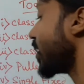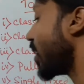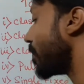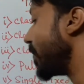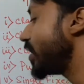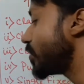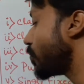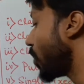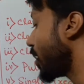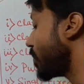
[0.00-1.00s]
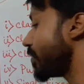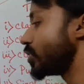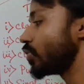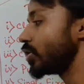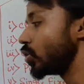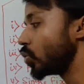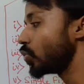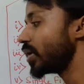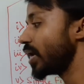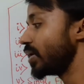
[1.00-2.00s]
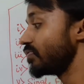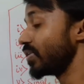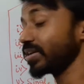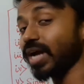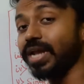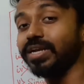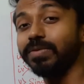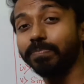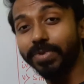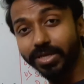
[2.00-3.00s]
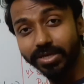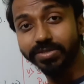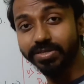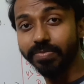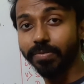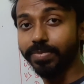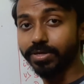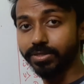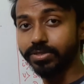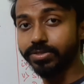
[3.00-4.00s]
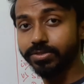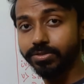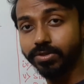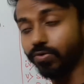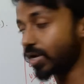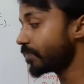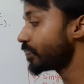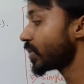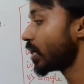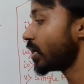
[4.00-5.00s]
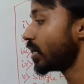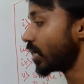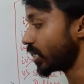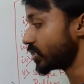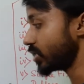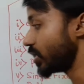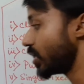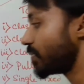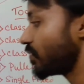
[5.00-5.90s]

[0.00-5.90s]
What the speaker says: the midpoint between load and effort. Kindly please remember this, okay? Acha, number